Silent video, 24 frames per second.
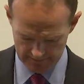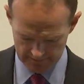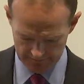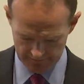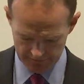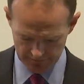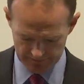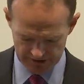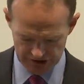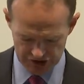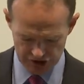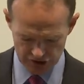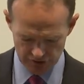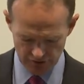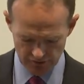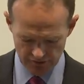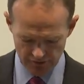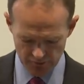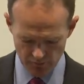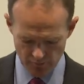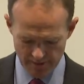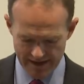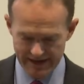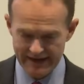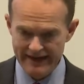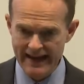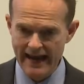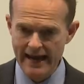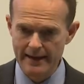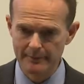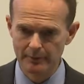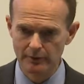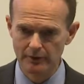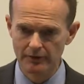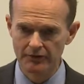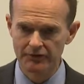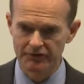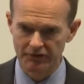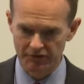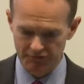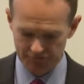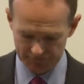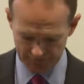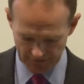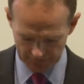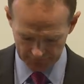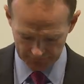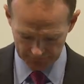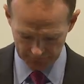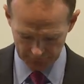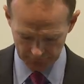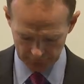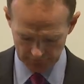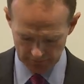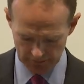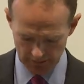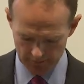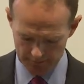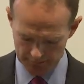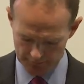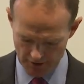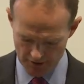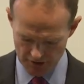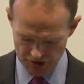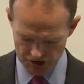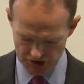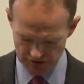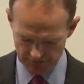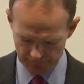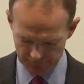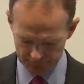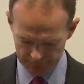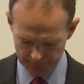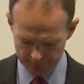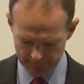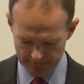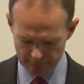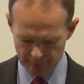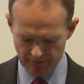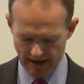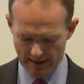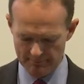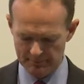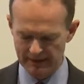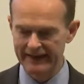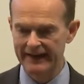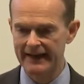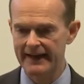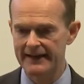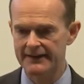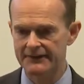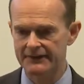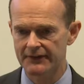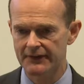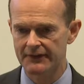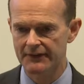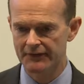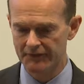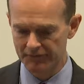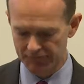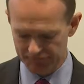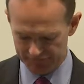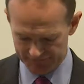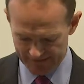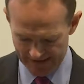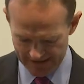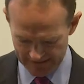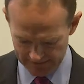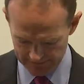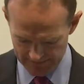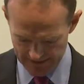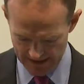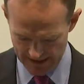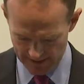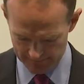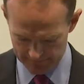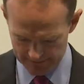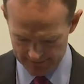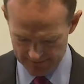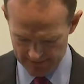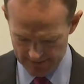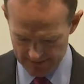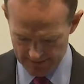to ensure that we enable successful approaches to be replicated and scaled up,